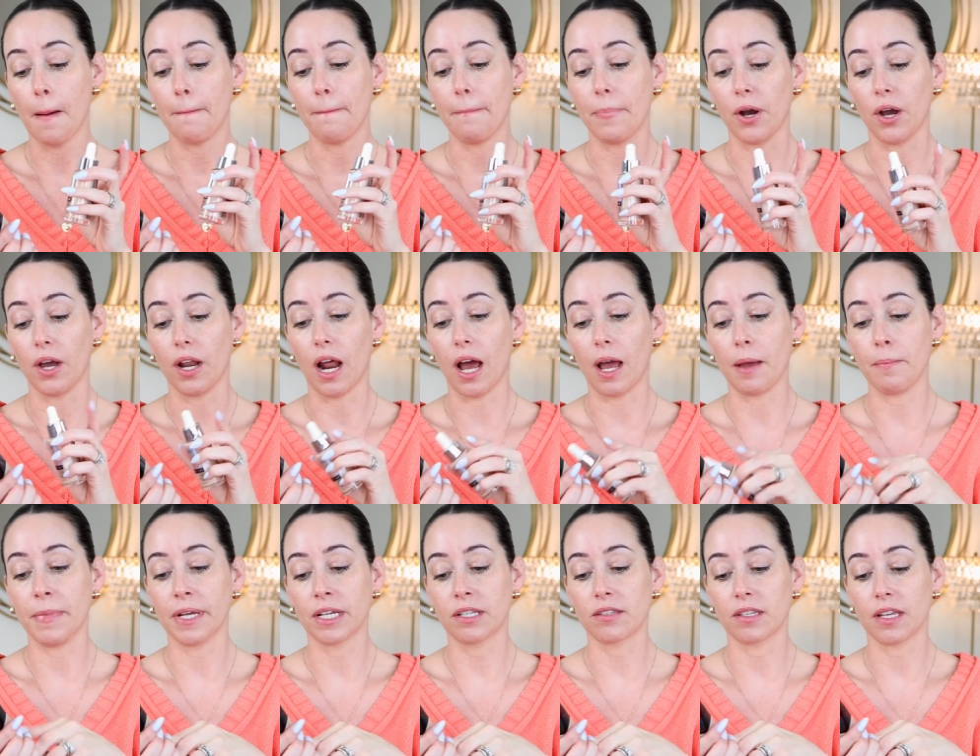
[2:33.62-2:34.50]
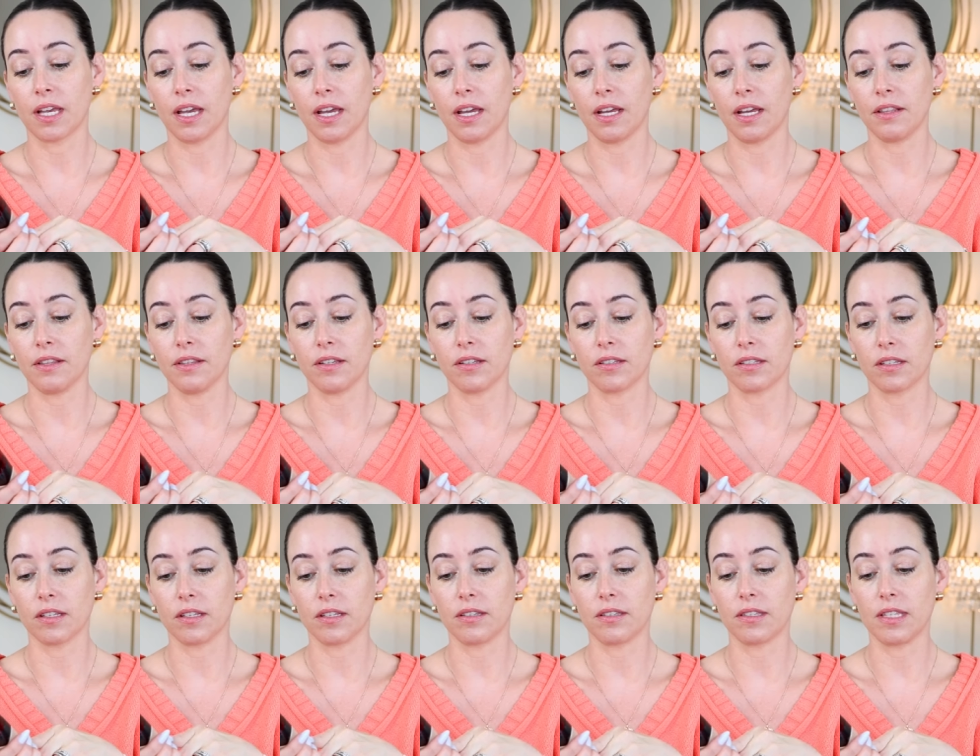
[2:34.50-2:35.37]
But I mix in, this
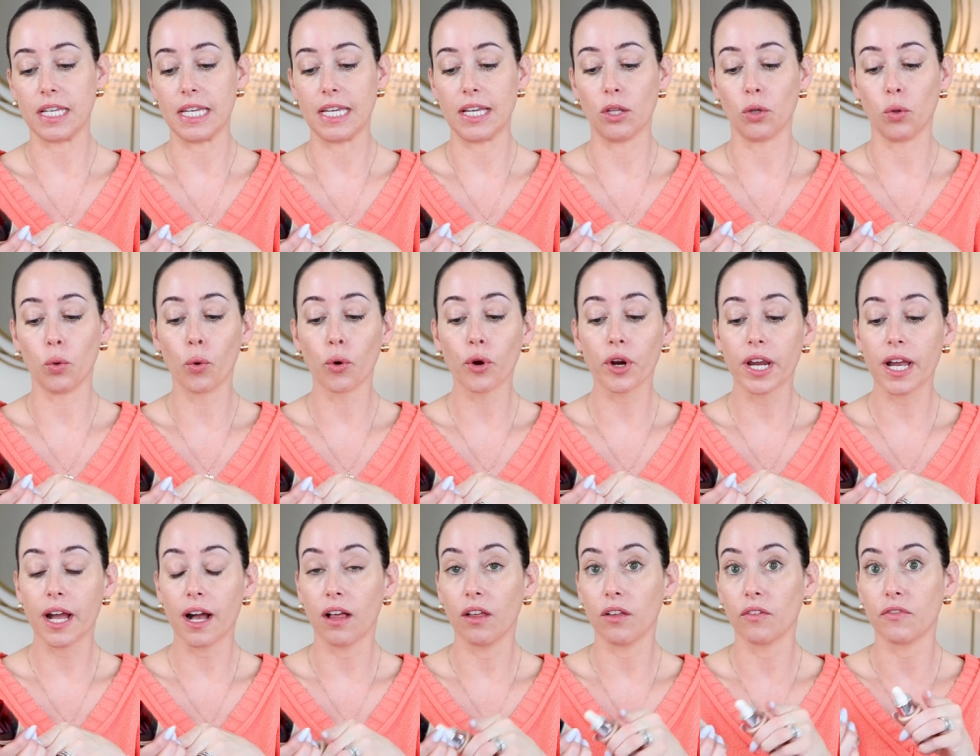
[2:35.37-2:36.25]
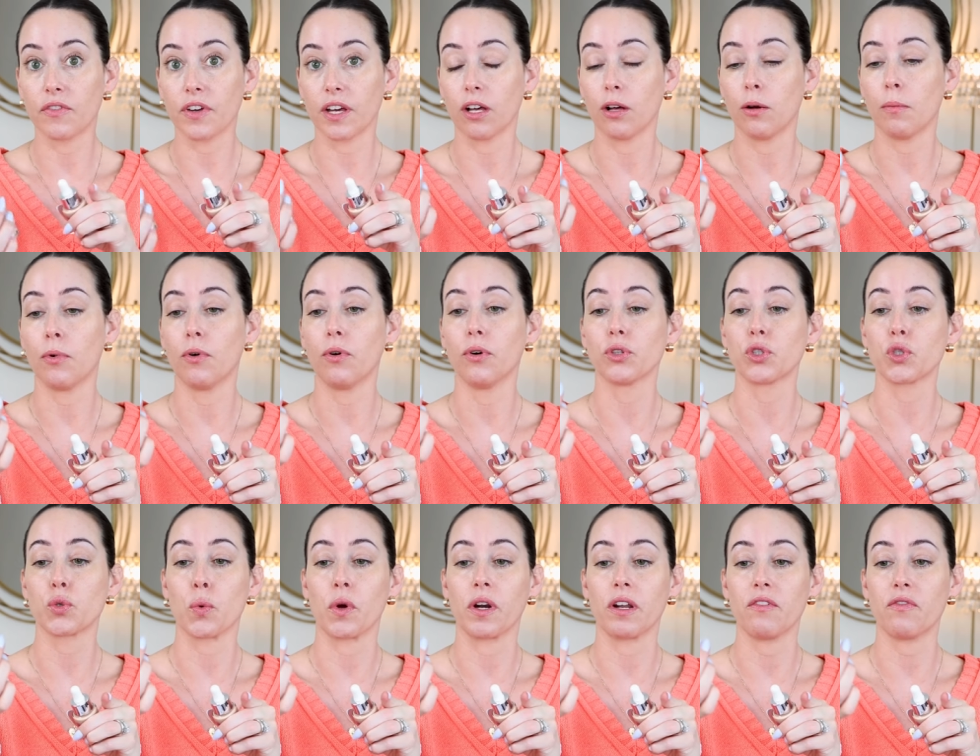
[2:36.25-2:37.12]
is the L'Oreal Infallible
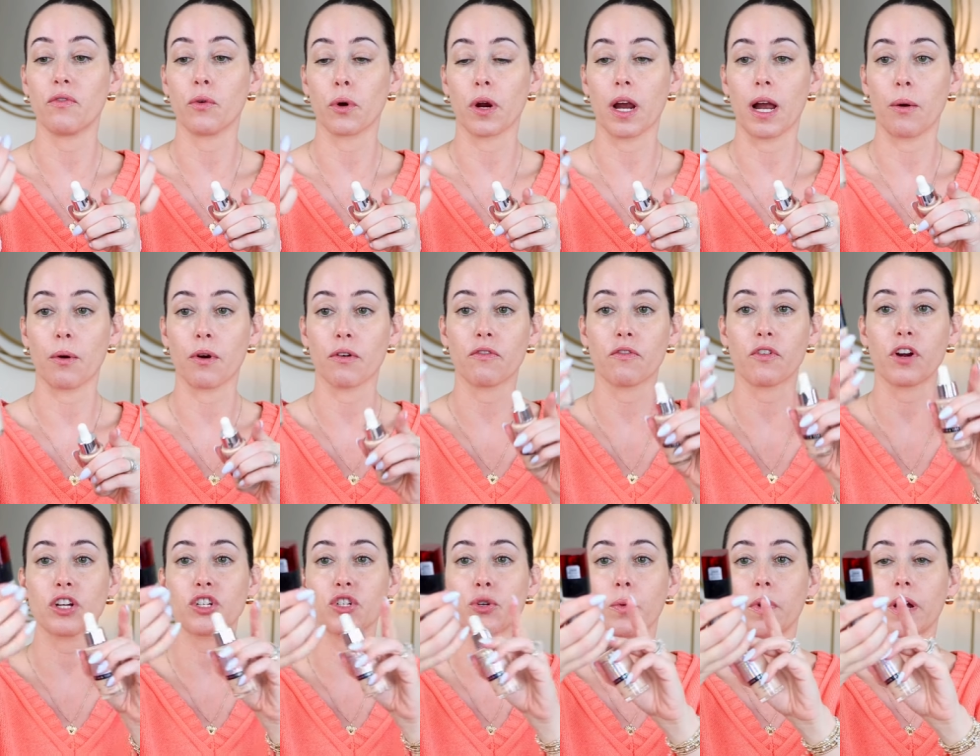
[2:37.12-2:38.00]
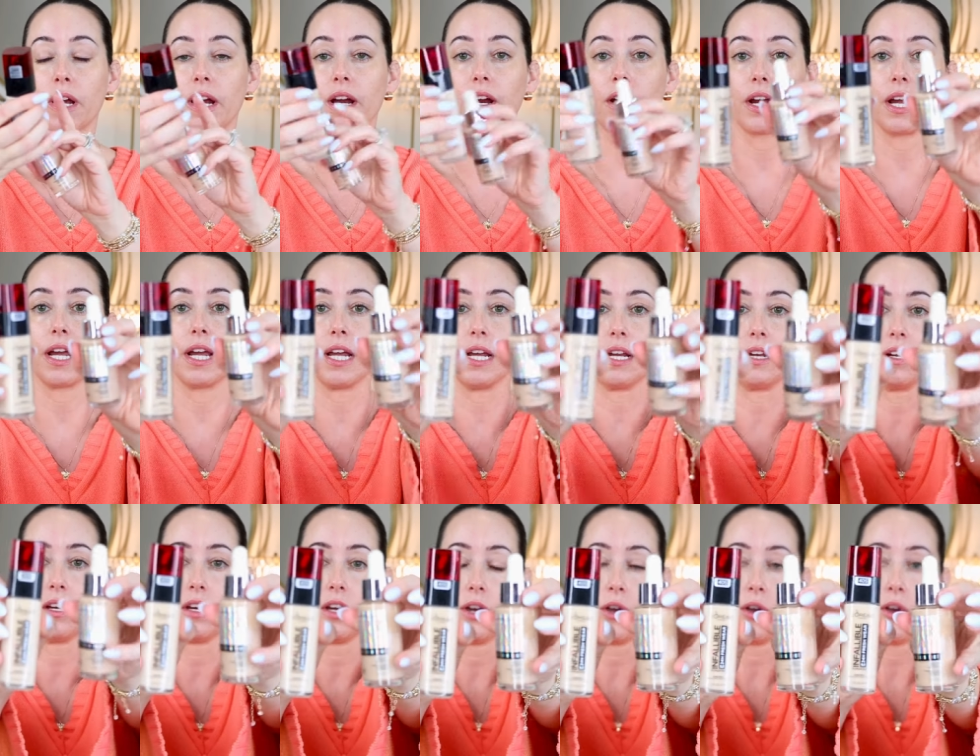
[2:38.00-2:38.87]
24 Hour Fresh Wear in